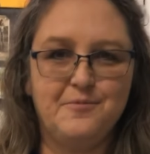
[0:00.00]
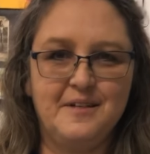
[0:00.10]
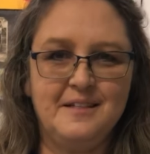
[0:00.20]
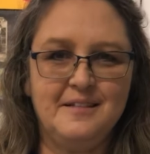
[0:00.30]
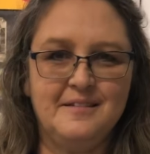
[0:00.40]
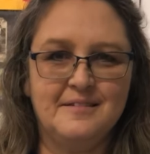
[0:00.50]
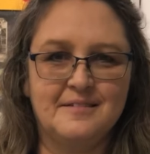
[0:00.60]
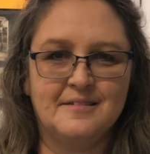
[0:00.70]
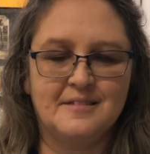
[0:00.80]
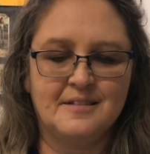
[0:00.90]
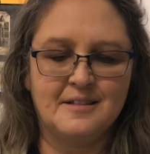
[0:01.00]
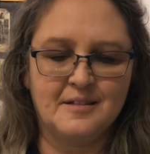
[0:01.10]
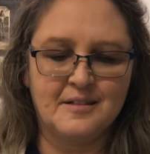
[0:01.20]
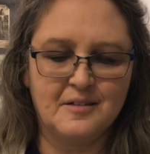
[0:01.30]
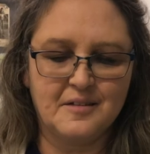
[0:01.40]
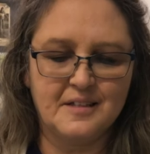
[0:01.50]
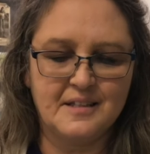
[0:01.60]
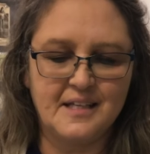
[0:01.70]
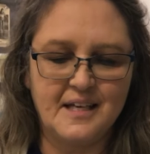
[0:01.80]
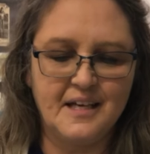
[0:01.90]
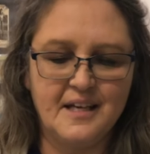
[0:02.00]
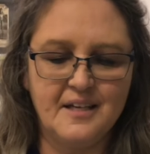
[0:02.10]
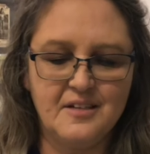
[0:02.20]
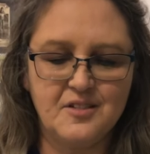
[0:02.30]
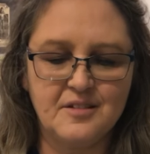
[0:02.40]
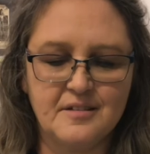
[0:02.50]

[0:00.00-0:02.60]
one, look at the edge,